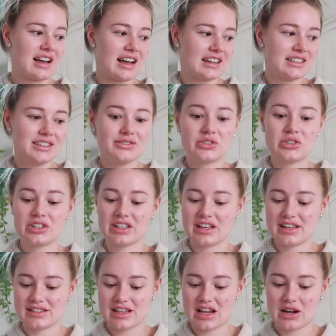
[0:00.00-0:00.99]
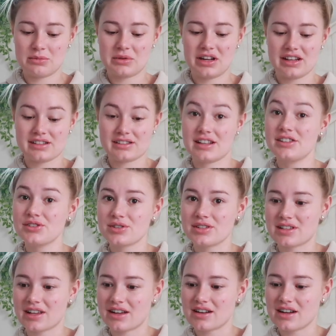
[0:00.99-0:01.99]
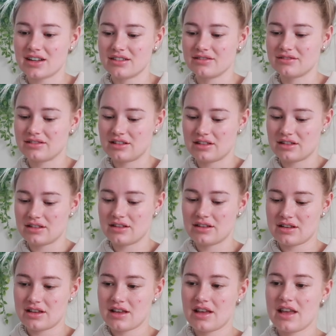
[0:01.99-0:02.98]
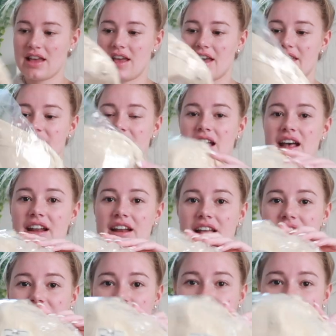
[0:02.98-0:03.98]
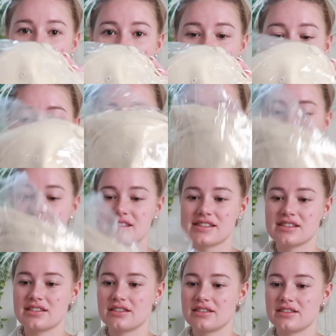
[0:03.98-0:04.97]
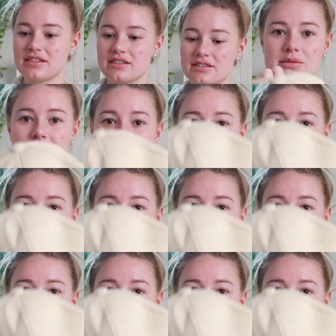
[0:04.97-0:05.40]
I didn't realize how many accessories I got. And then this hat see what